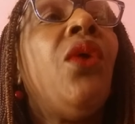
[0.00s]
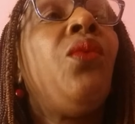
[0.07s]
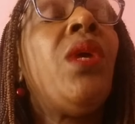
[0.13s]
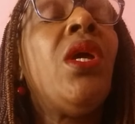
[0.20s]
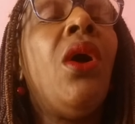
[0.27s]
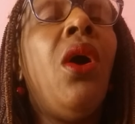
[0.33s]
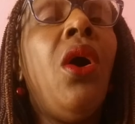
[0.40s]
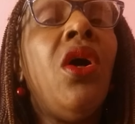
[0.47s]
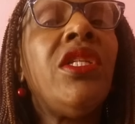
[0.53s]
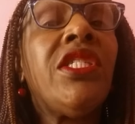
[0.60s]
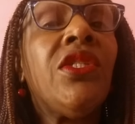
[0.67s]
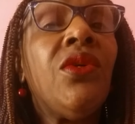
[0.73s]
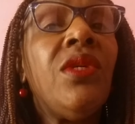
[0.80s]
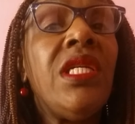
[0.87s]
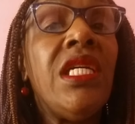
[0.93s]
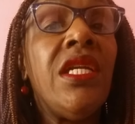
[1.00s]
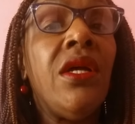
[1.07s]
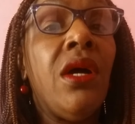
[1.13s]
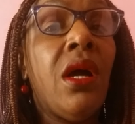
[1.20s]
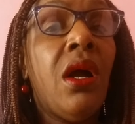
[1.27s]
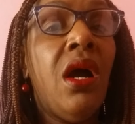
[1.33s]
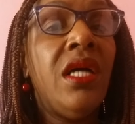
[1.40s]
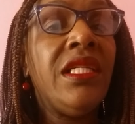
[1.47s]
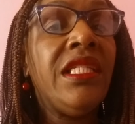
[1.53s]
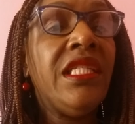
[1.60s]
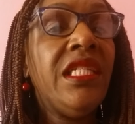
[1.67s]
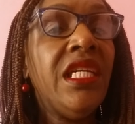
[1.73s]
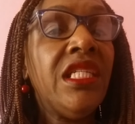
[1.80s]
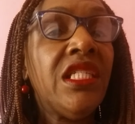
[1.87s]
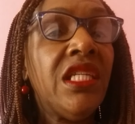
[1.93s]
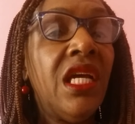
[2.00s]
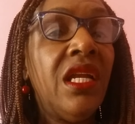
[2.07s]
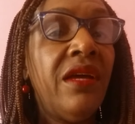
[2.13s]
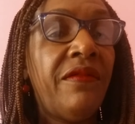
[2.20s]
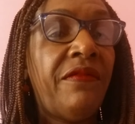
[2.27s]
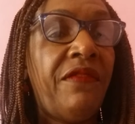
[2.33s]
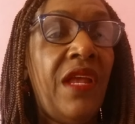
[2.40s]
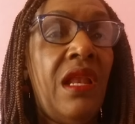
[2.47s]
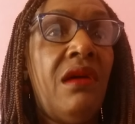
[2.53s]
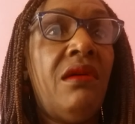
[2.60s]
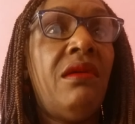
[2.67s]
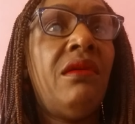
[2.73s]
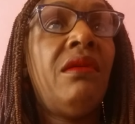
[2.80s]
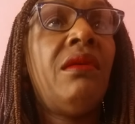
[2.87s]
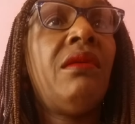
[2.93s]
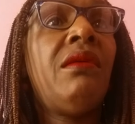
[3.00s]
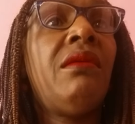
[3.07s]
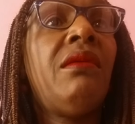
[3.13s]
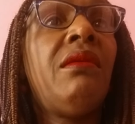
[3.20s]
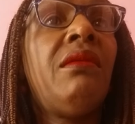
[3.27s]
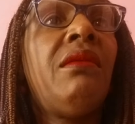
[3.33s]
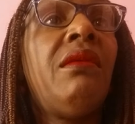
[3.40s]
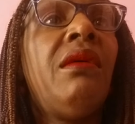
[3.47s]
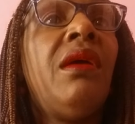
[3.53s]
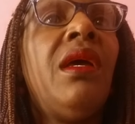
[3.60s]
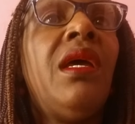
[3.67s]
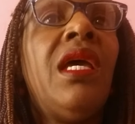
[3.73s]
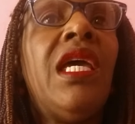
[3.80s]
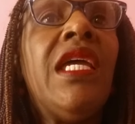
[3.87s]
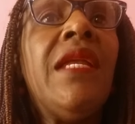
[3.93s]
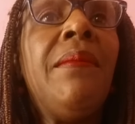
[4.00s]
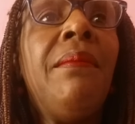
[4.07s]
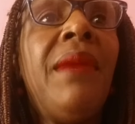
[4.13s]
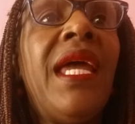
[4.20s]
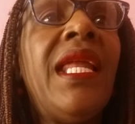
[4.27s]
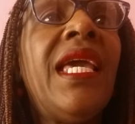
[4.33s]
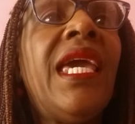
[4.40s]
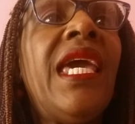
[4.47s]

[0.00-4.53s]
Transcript: We also need our conditioner filler. In many